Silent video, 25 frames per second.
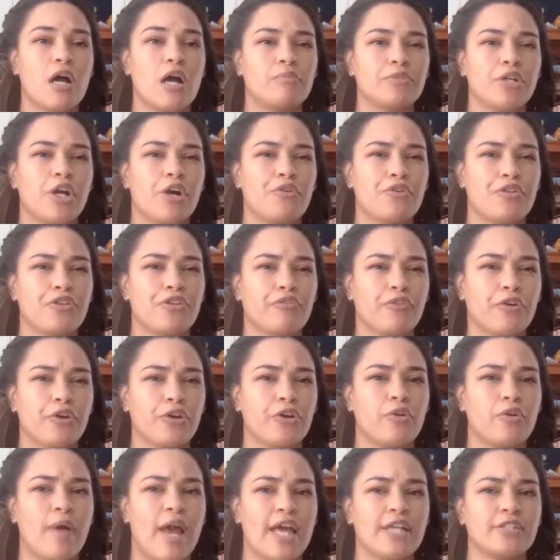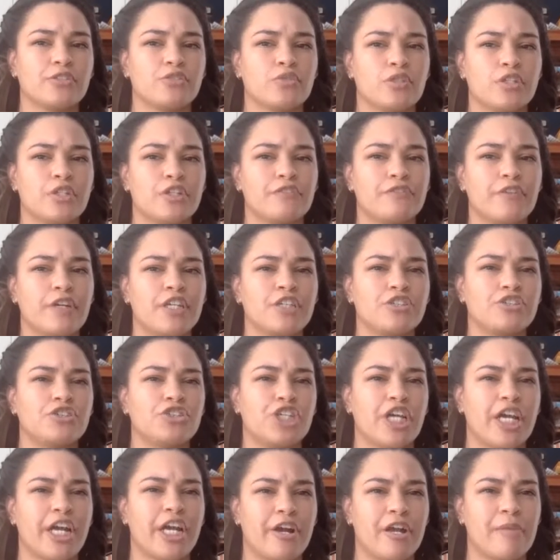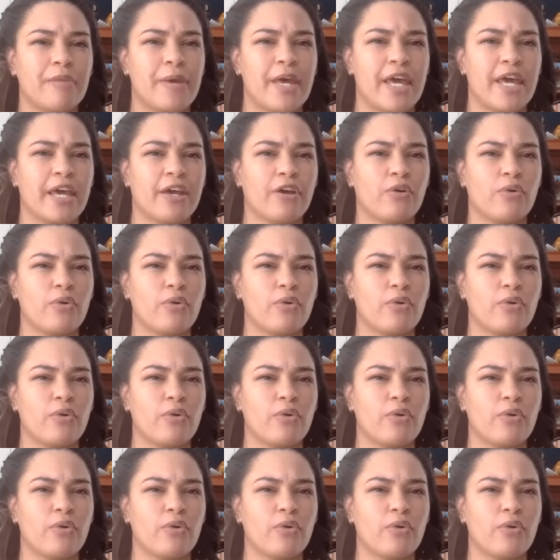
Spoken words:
go through and sort of cherry pick